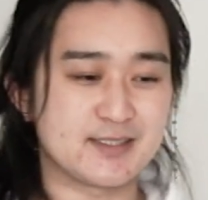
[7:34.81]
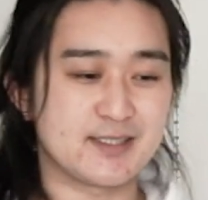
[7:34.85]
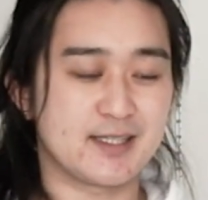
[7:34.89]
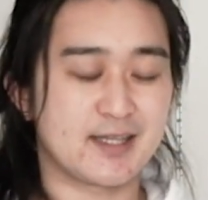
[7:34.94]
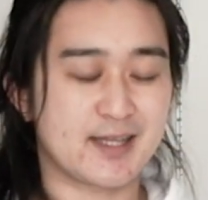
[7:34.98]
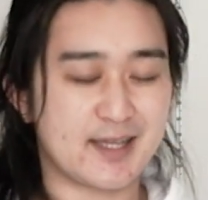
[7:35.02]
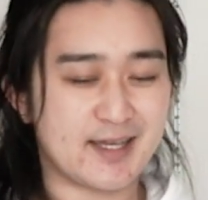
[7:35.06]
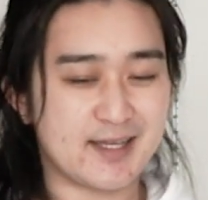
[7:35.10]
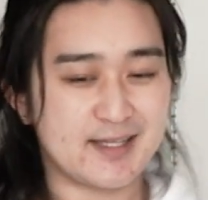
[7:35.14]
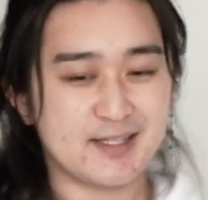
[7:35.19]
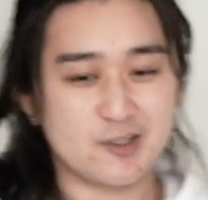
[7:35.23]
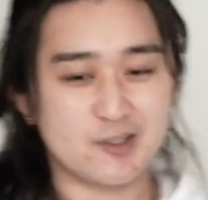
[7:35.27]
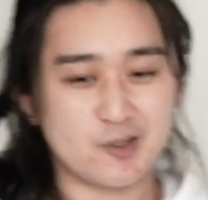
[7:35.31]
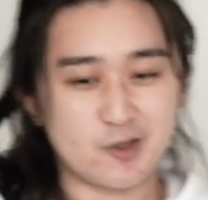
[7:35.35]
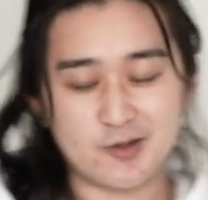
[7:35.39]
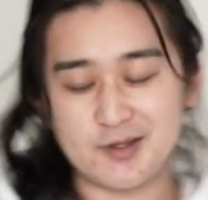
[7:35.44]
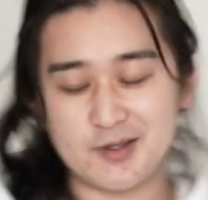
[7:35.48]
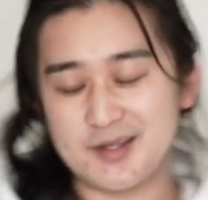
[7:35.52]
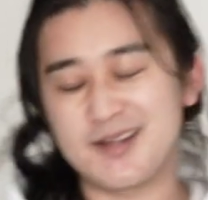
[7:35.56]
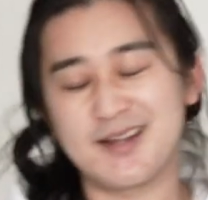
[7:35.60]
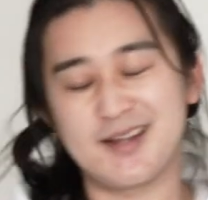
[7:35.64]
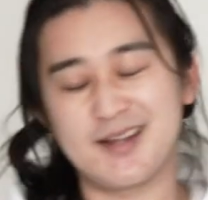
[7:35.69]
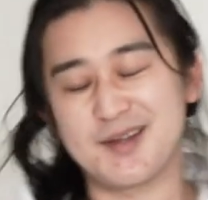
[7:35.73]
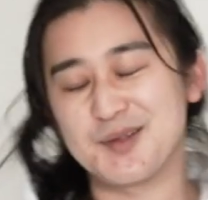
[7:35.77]
And again,
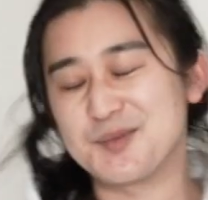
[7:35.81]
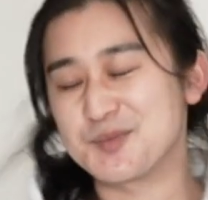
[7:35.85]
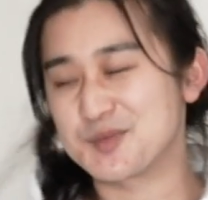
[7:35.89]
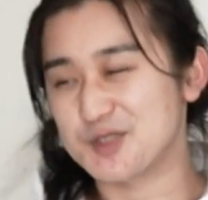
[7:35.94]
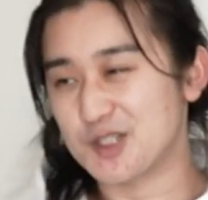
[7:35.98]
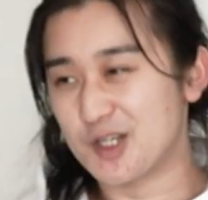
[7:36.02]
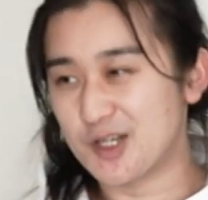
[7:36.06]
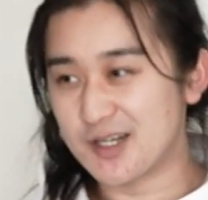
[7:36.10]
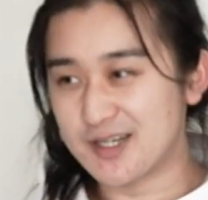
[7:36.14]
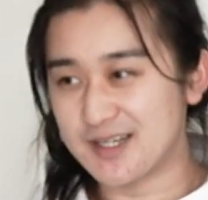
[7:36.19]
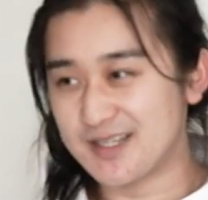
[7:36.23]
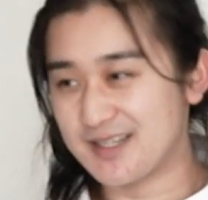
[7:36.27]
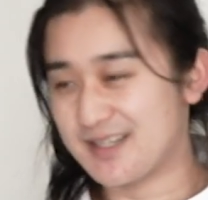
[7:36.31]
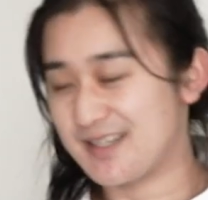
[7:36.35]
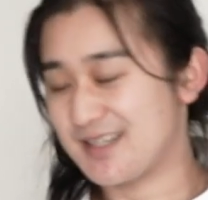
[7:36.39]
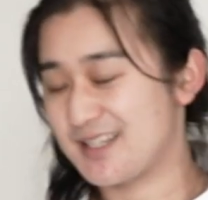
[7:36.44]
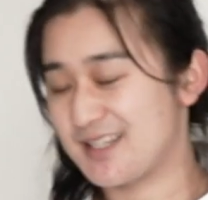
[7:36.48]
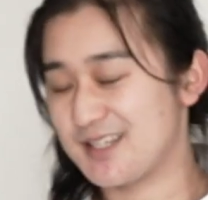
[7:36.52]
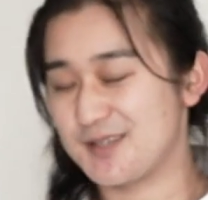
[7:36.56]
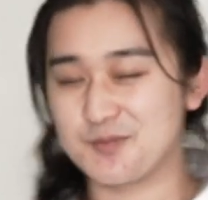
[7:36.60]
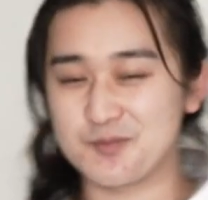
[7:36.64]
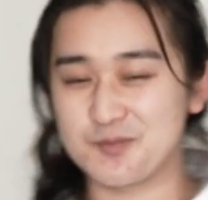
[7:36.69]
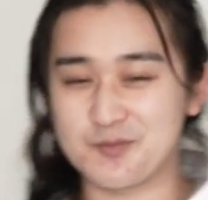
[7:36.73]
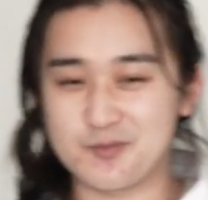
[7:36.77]
I'm sorry that I
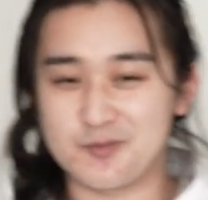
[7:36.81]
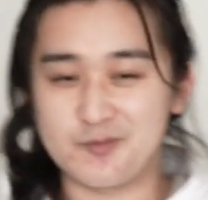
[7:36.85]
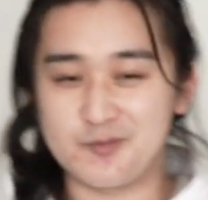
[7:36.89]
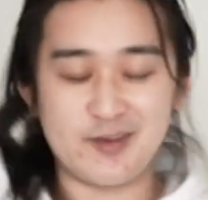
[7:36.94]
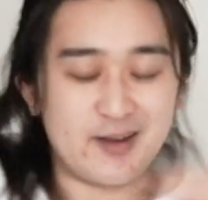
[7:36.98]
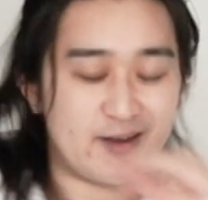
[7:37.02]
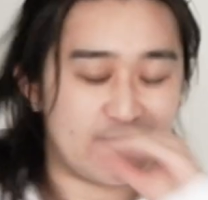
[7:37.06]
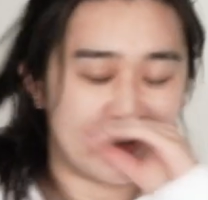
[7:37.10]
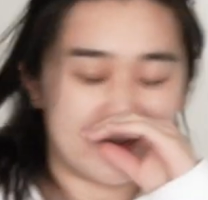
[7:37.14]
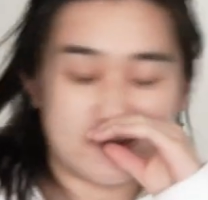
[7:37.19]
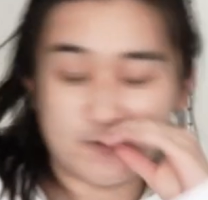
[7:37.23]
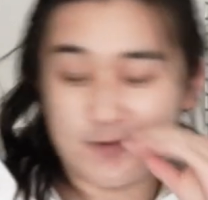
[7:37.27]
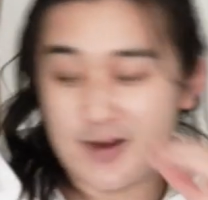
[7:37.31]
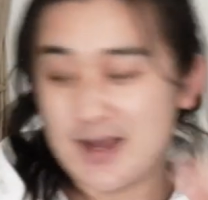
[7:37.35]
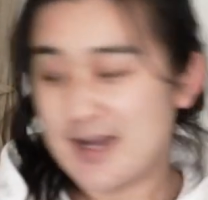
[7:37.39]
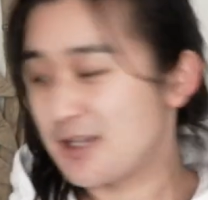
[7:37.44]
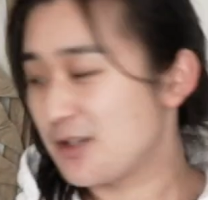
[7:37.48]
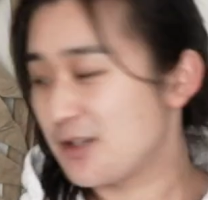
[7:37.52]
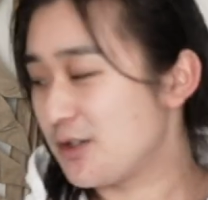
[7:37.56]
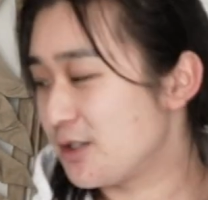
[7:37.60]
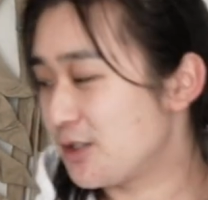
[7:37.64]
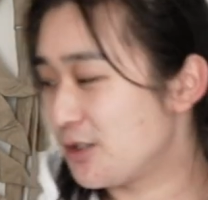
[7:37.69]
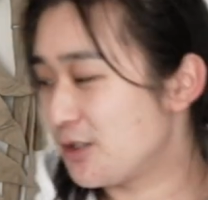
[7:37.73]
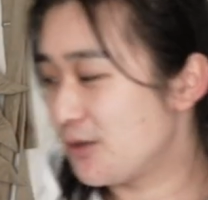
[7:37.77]
keep
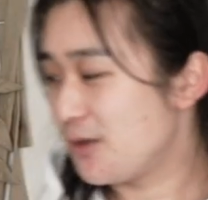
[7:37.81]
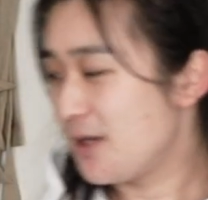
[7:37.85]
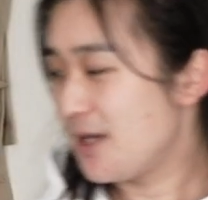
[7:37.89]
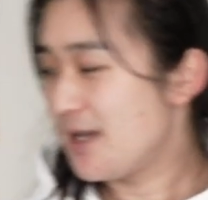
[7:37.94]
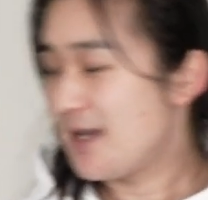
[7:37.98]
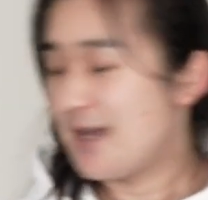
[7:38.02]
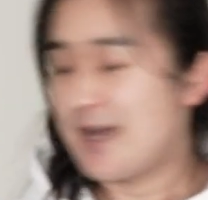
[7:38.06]
ragging on you,